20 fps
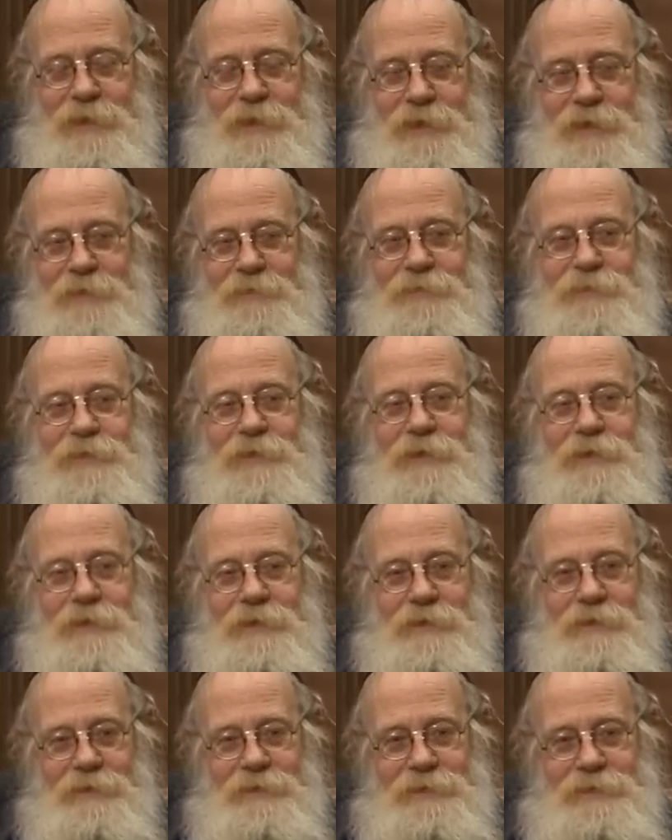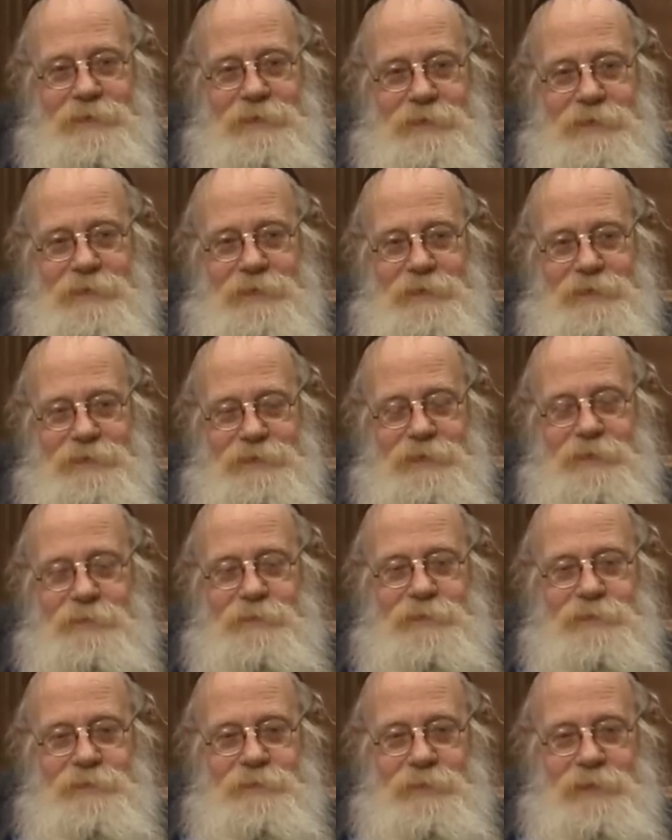If the heart
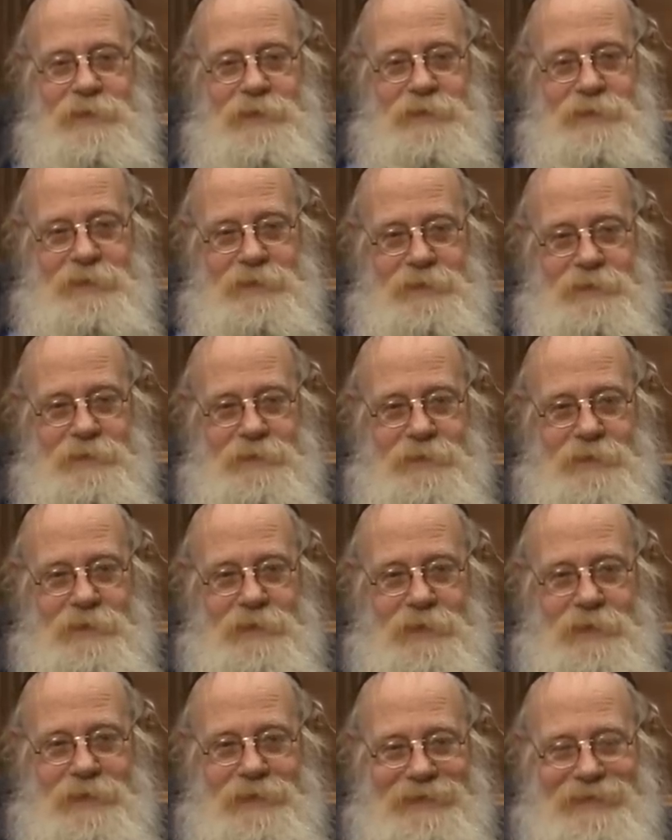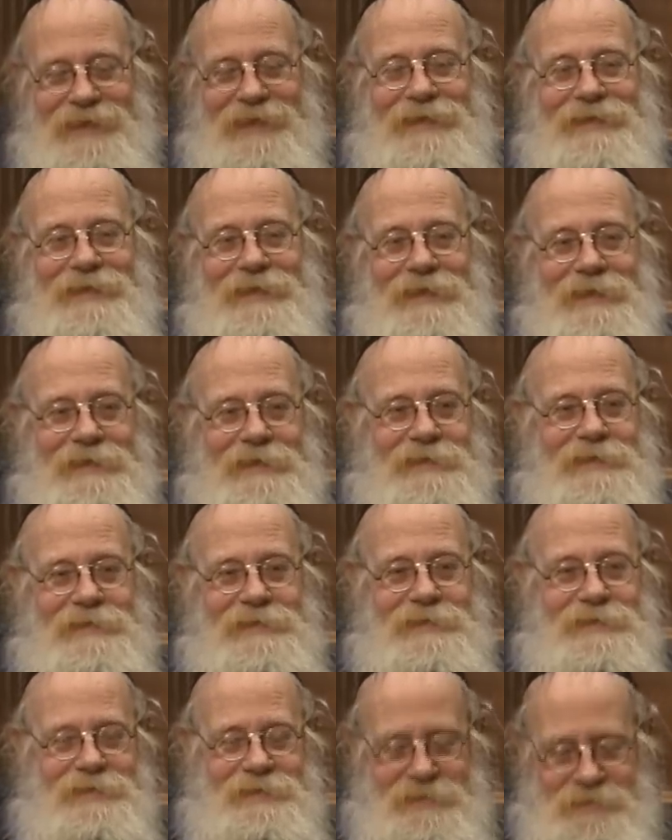stops beating, that is